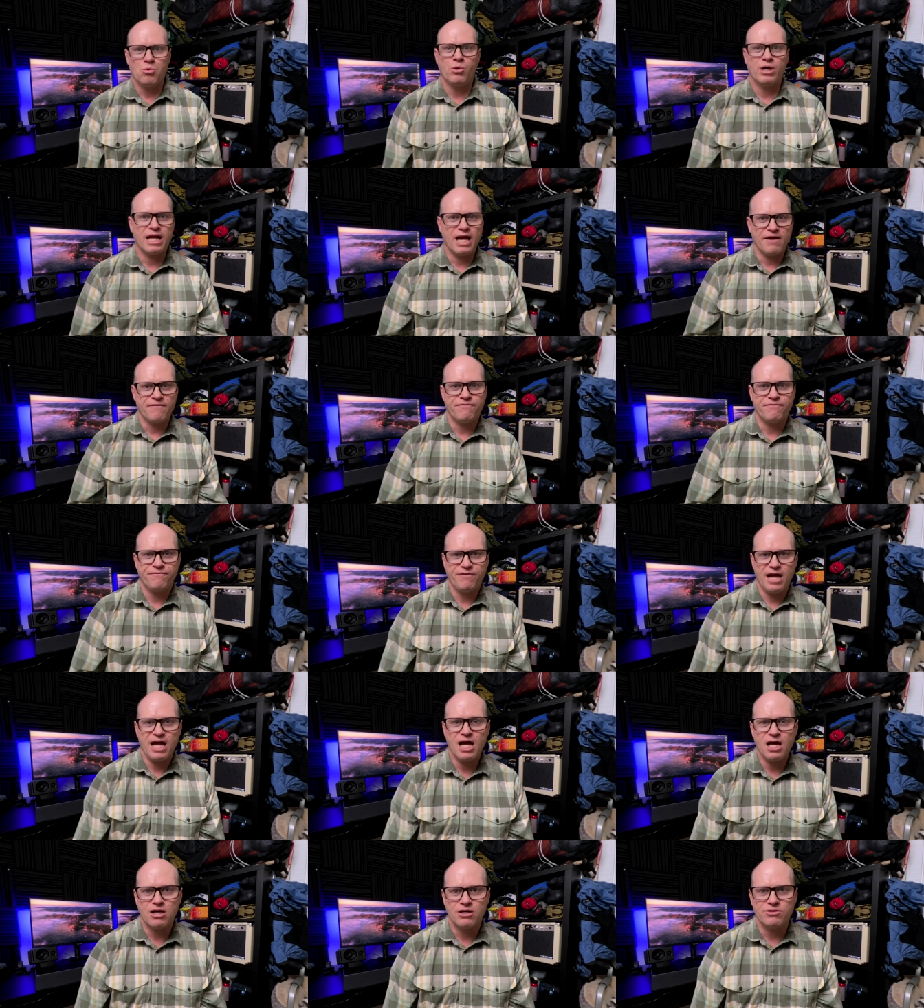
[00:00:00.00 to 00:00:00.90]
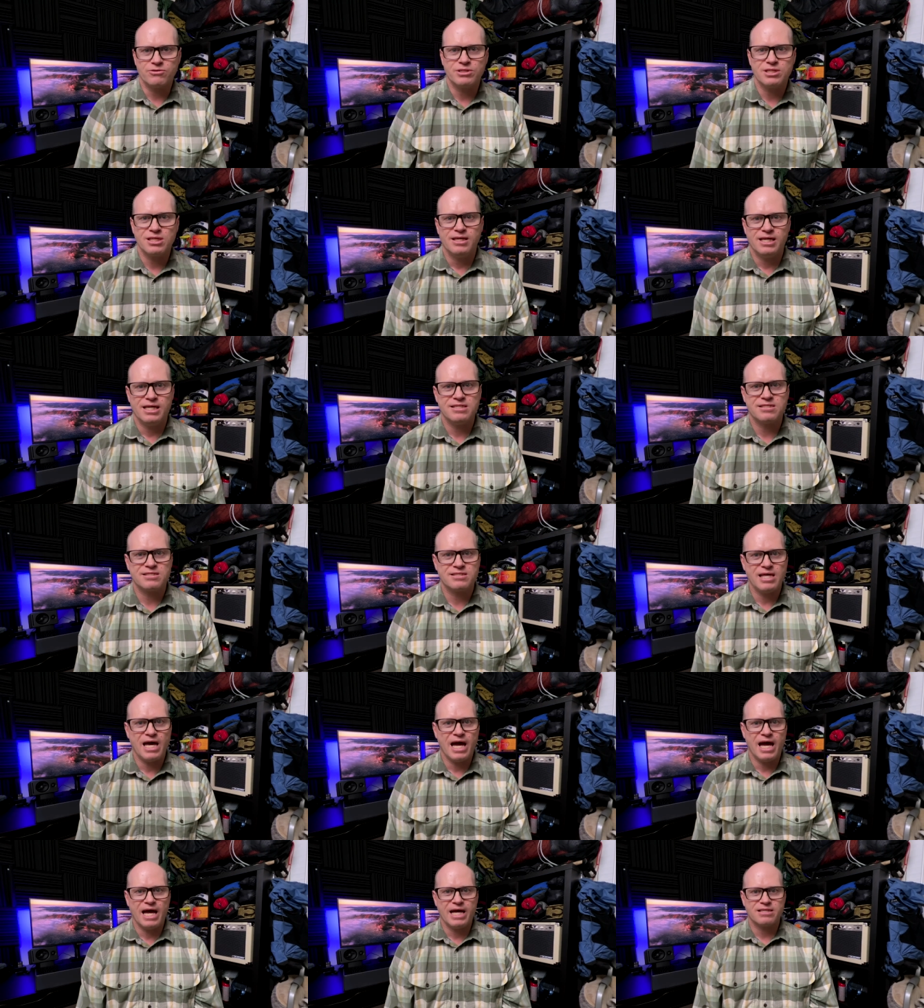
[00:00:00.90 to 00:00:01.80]
what I found is
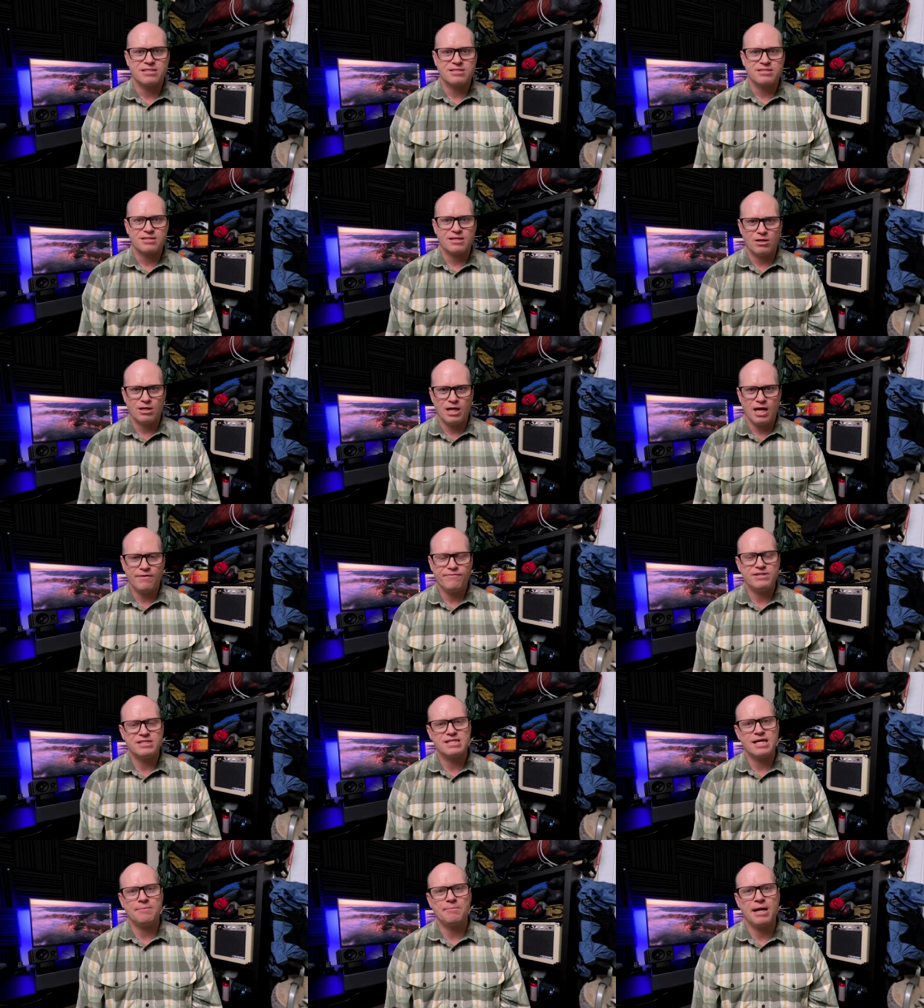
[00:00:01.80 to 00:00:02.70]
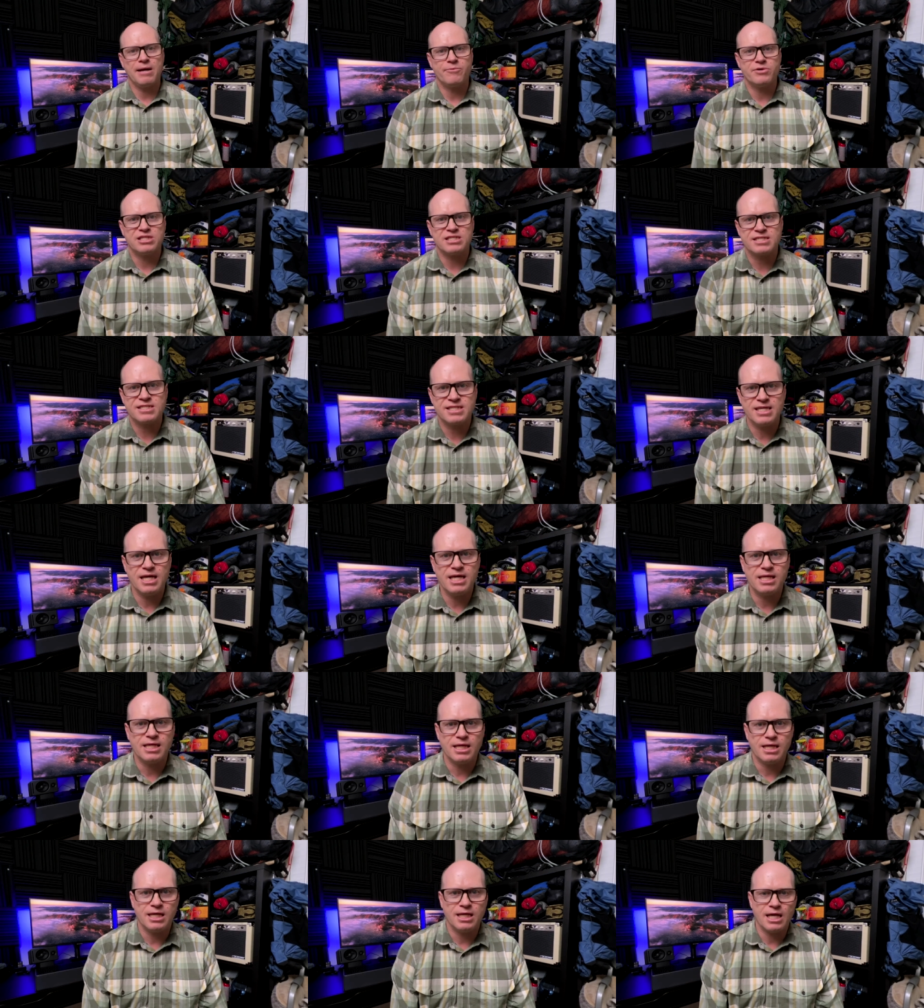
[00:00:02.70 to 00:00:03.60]
that every time I would sit
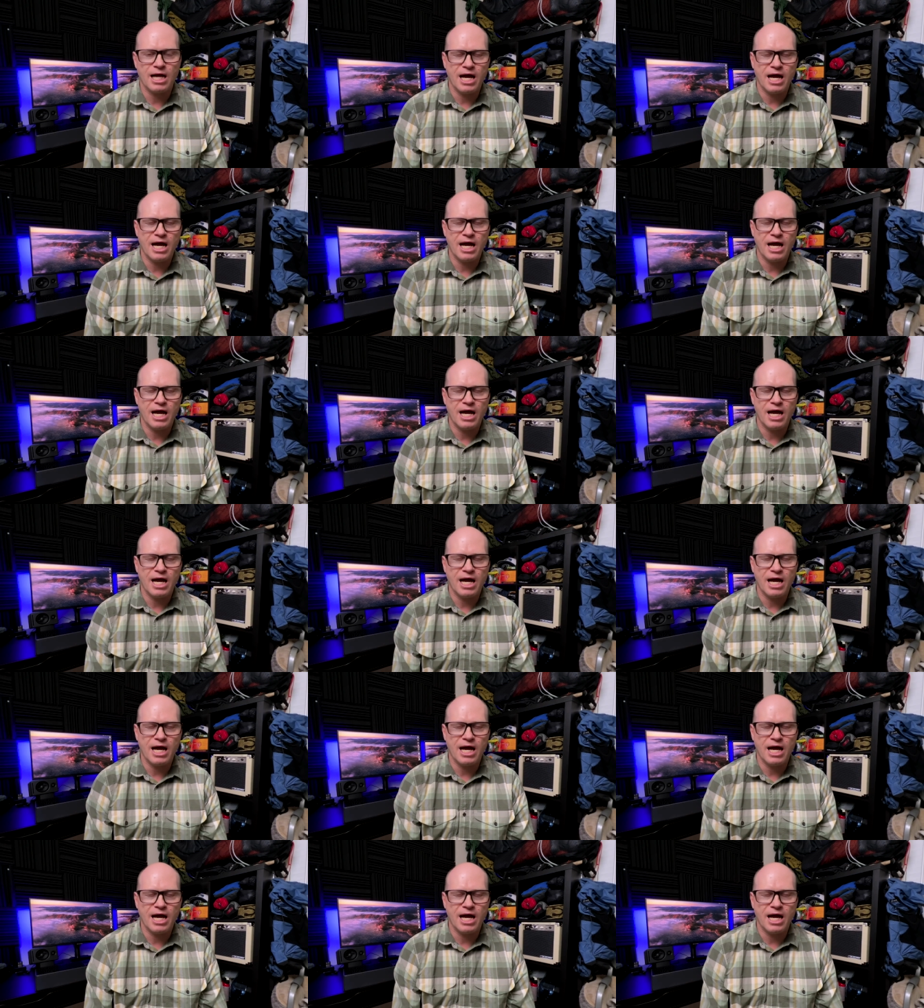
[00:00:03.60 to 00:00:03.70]
in it,